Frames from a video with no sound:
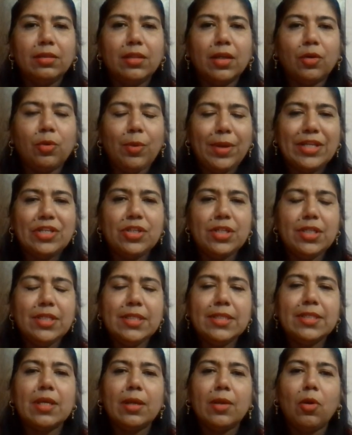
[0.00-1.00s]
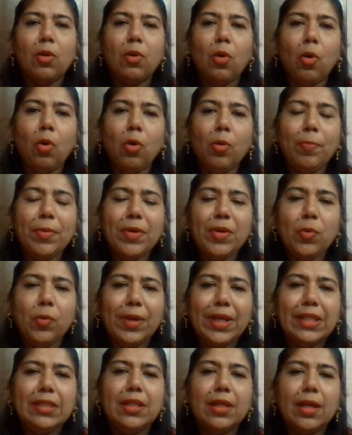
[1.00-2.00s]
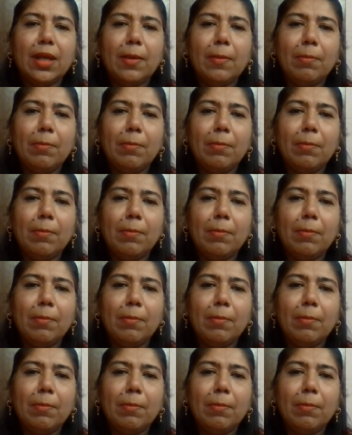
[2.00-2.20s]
The questions open with